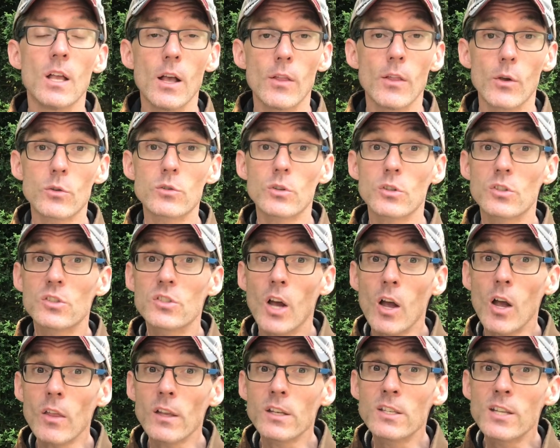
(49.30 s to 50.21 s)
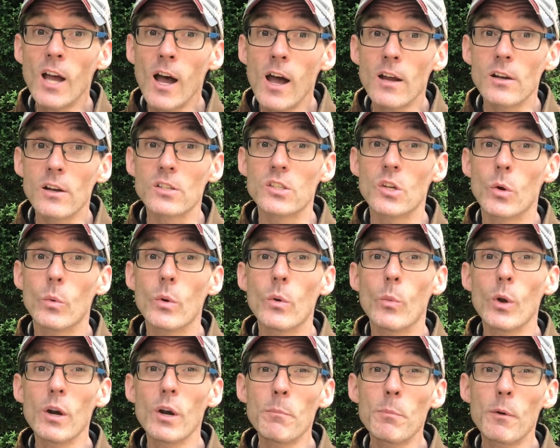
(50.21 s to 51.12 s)
Those are solid tires, though we
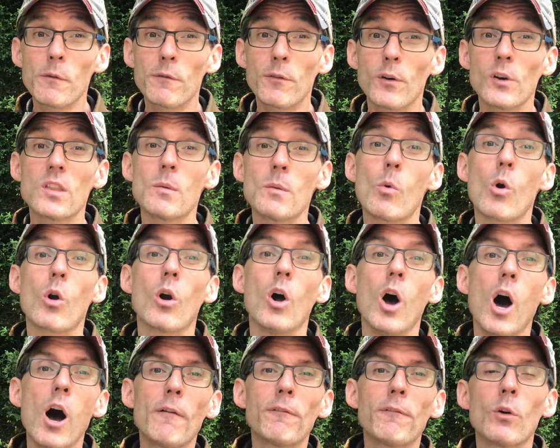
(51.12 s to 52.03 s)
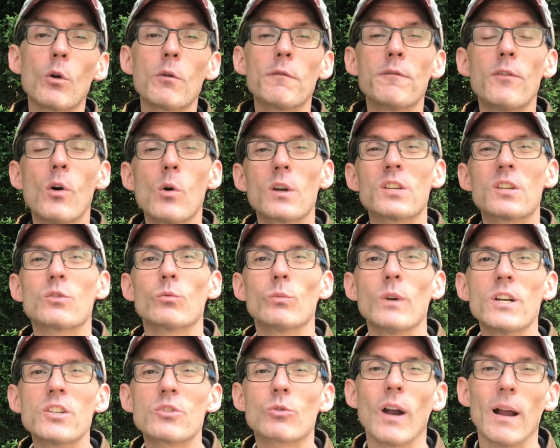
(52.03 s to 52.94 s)
would have preferred the more off-road focused
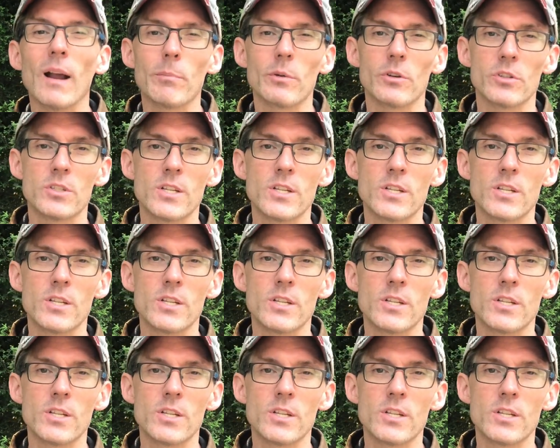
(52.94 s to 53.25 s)
Ridge Grapplers